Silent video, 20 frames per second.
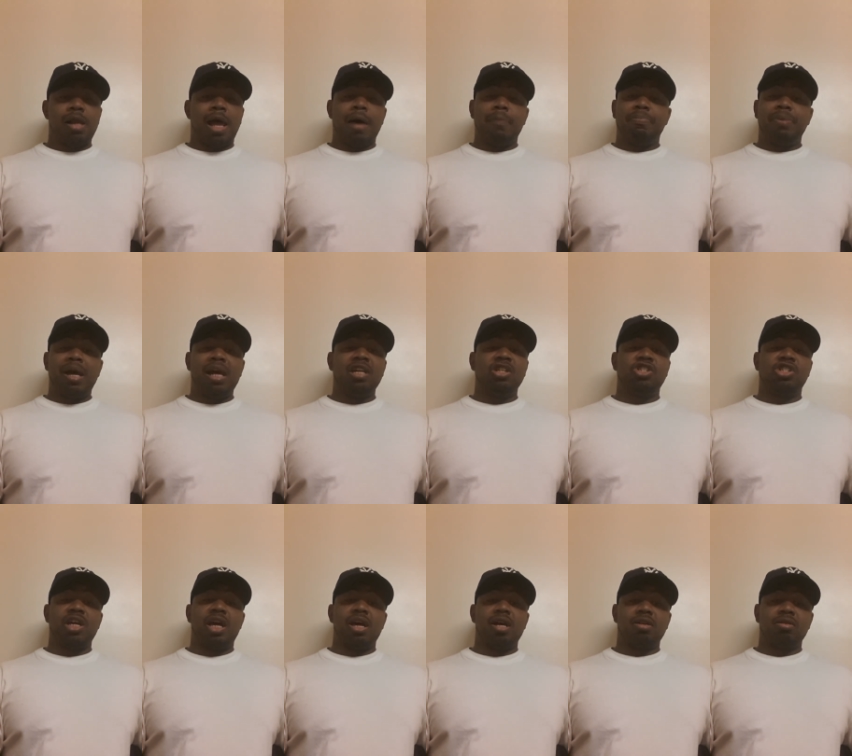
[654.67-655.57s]
Not
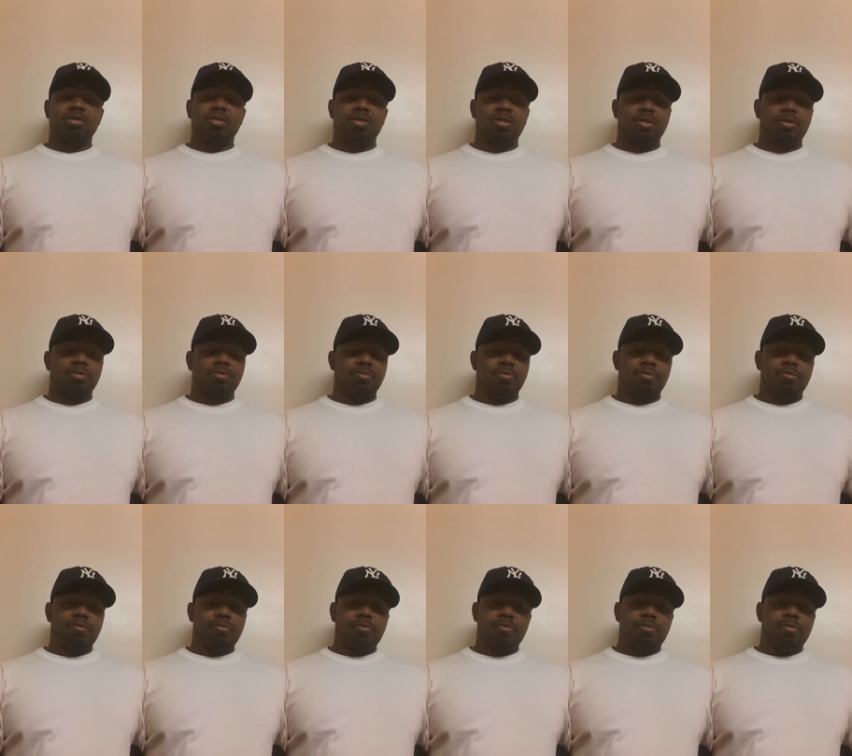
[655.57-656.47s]
paychecks.
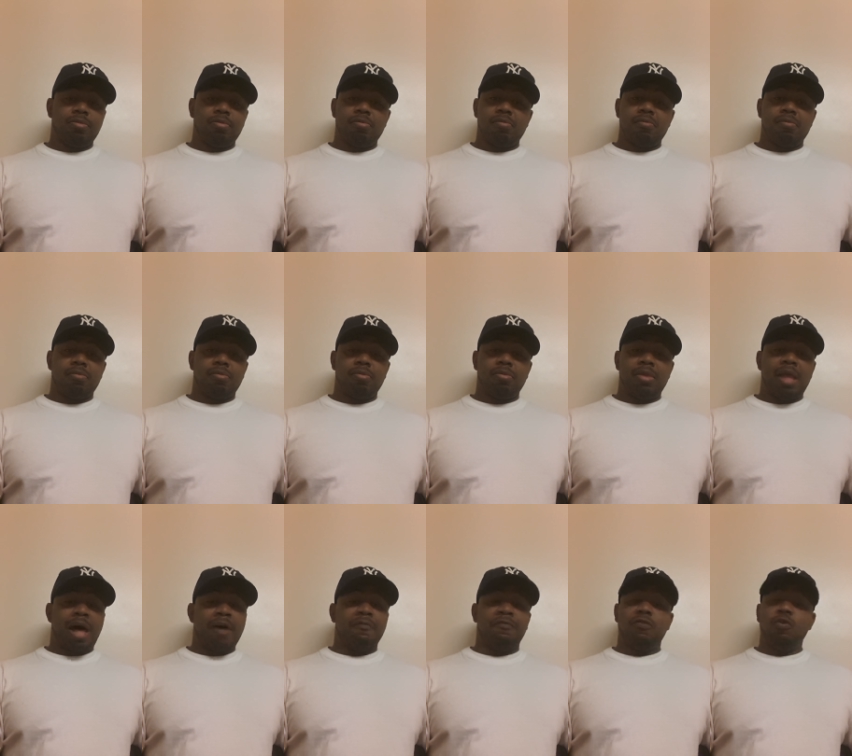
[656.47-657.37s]

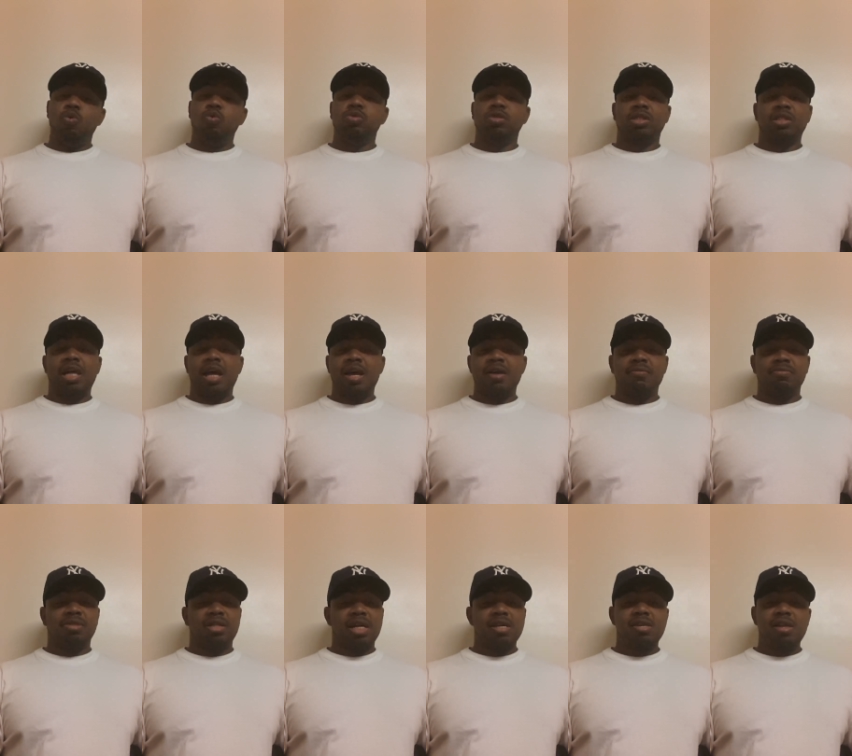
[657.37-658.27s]
Not food
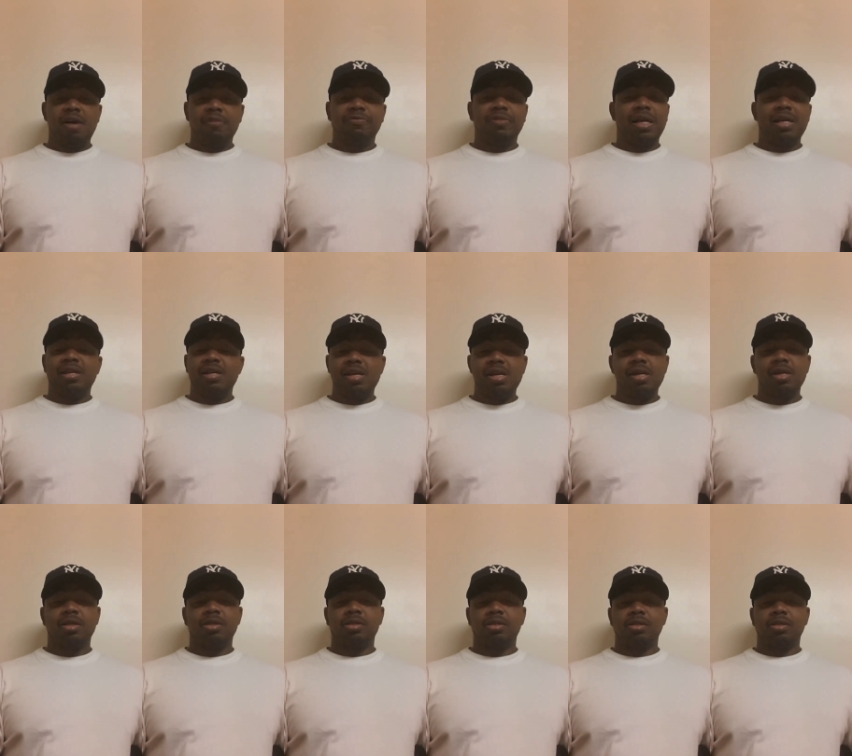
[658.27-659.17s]
stamps. They nothing. They
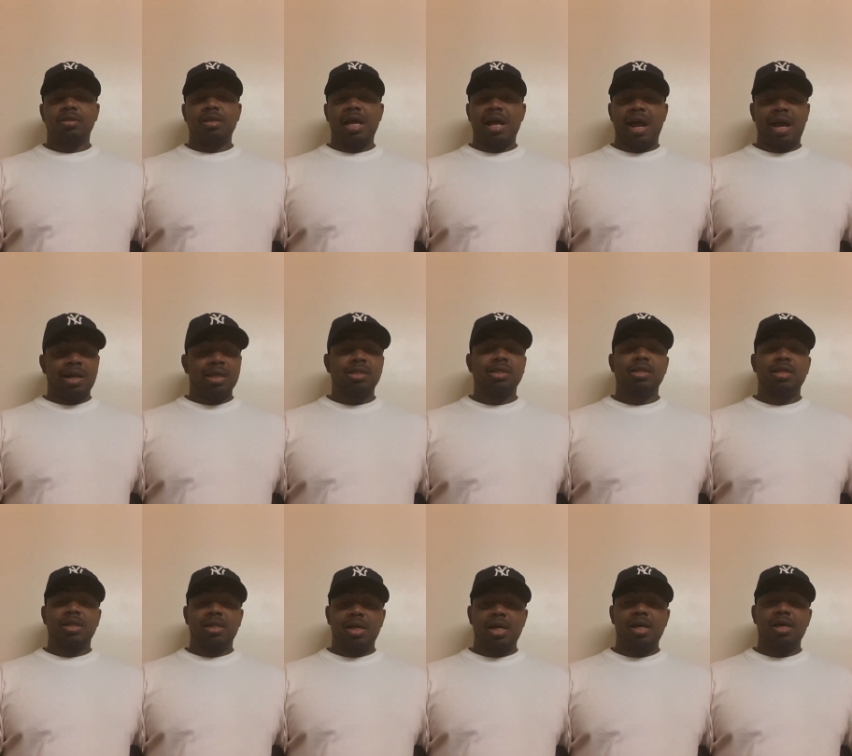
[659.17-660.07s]
kids. They
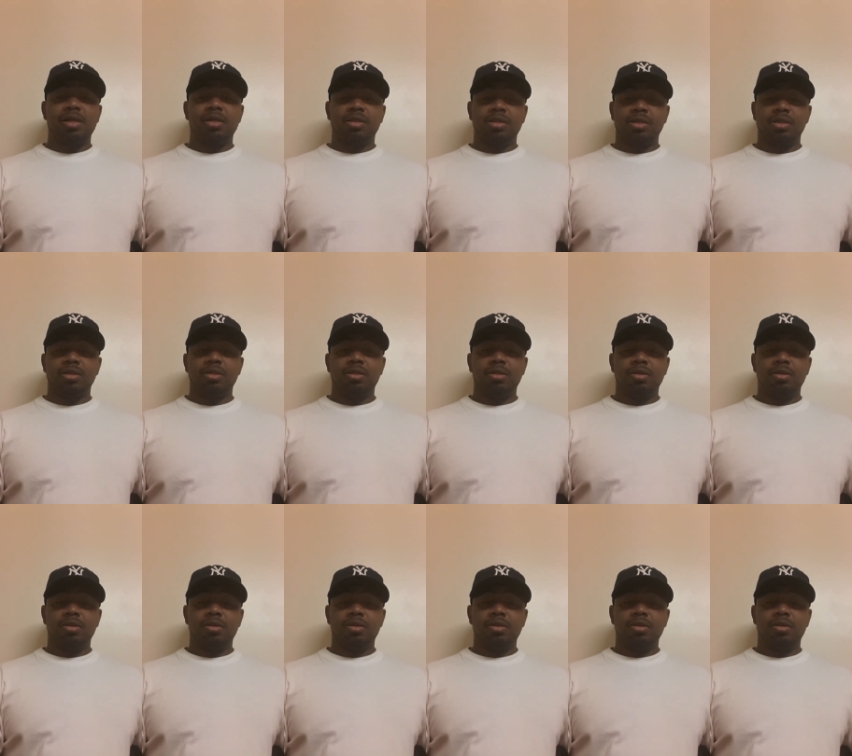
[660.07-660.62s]
innocent kids